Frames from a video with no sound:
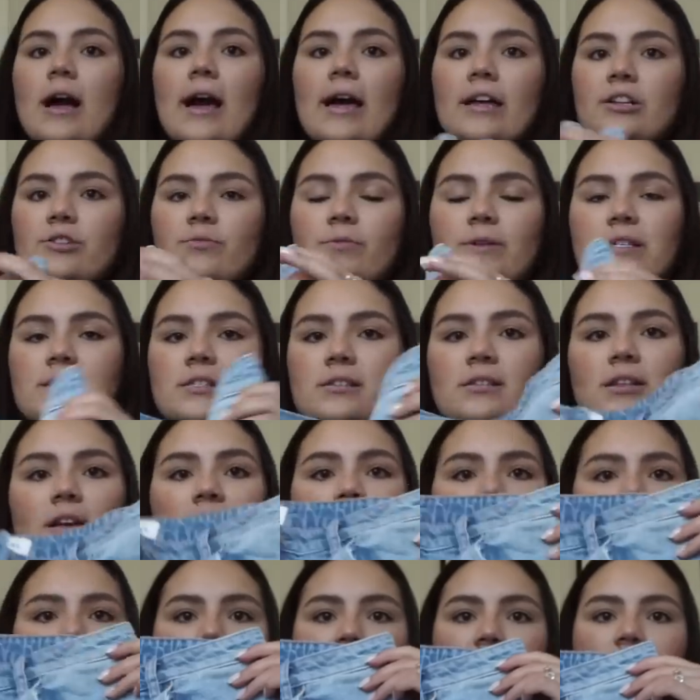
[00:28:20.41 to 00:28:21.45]
I recently
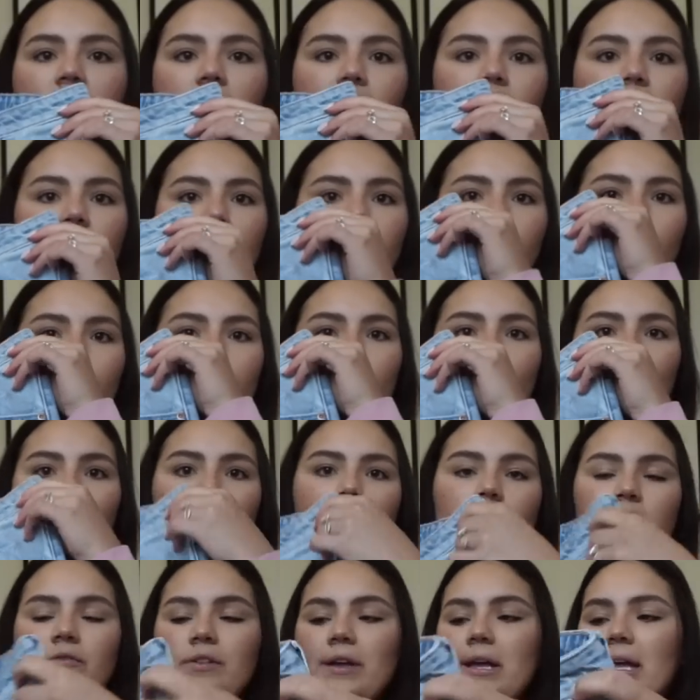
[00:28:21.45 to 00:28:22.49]
got these off of
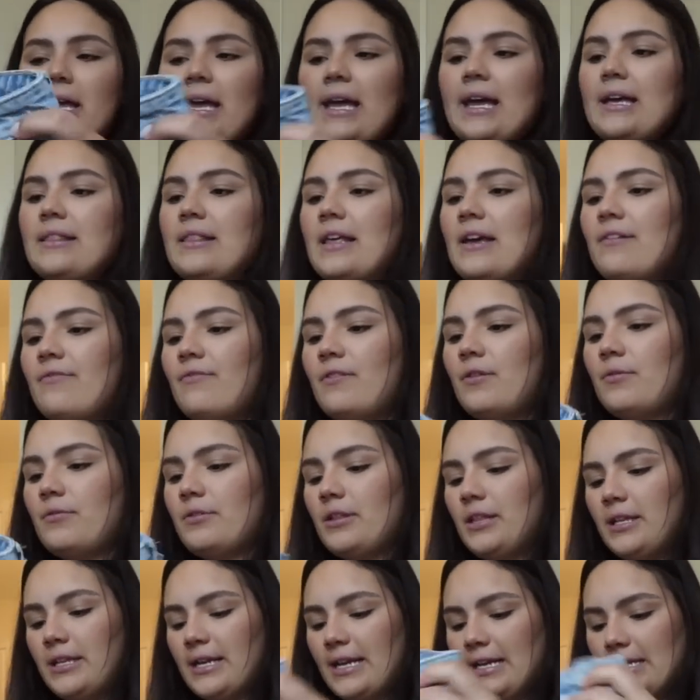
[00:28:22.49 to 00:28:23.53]
Revolve and they fit
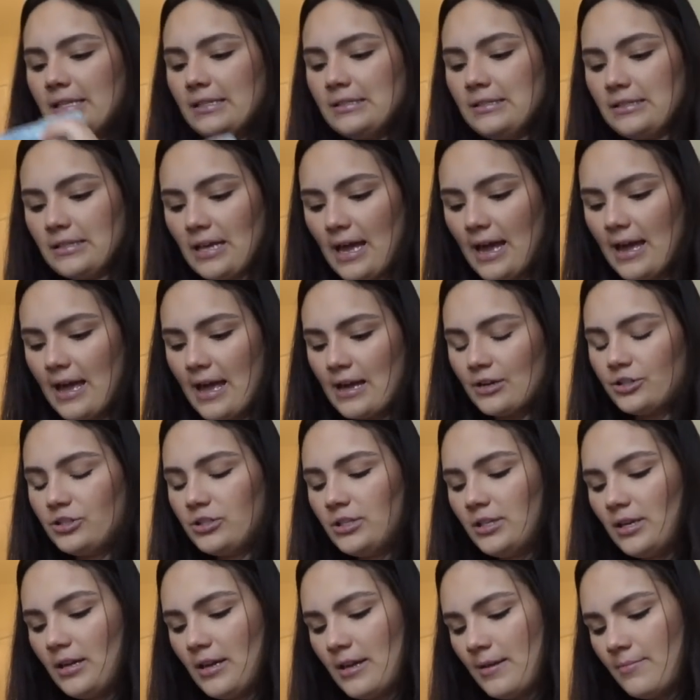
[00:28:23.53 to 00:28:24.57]
really nice. I
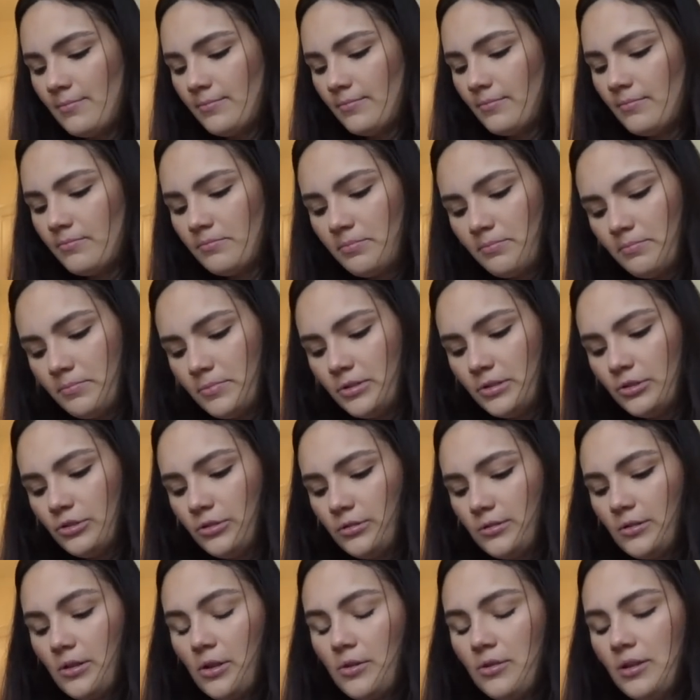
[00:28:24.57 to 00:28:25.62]
actually am
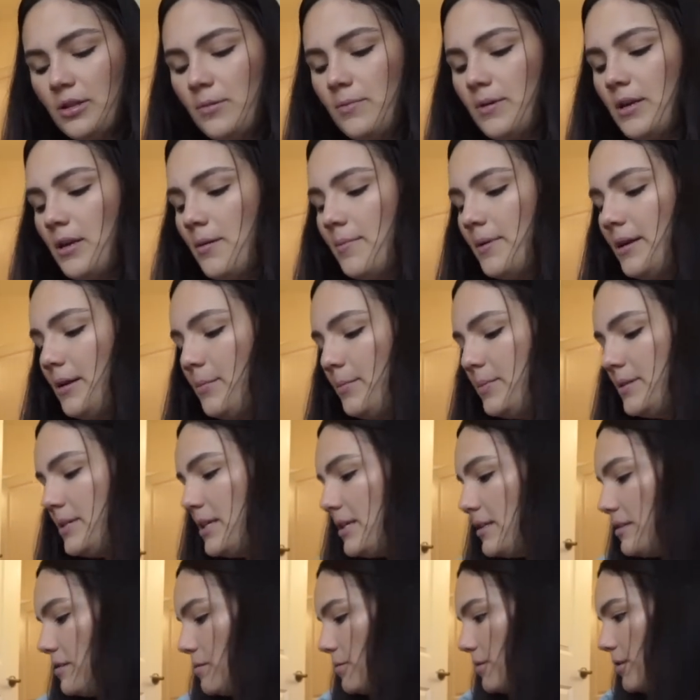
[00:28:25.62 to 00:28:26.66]
slowly becoming
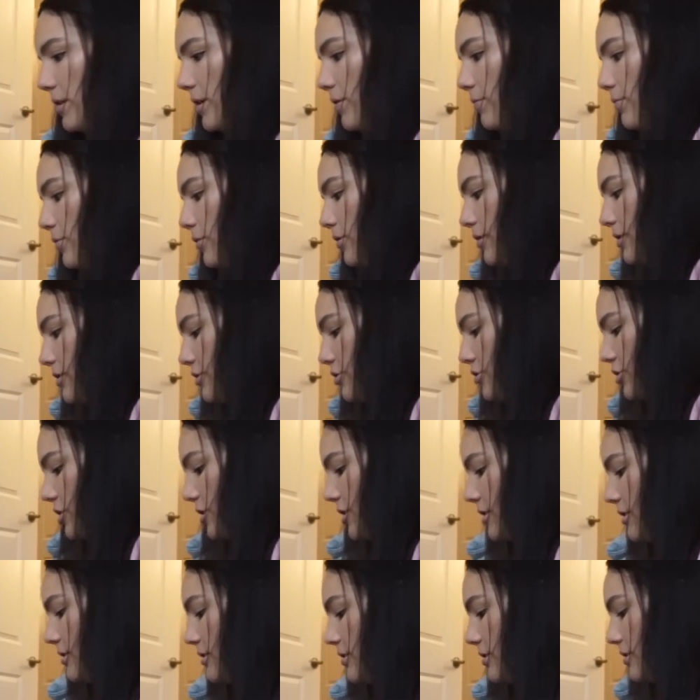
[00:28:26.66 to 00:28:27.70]
obsessed with like Rolla's
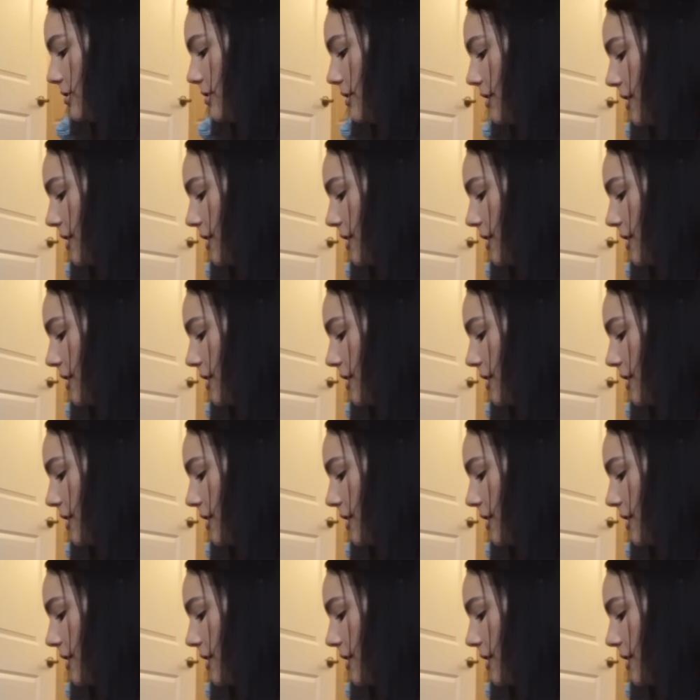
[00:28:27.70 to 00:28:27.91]
jeans.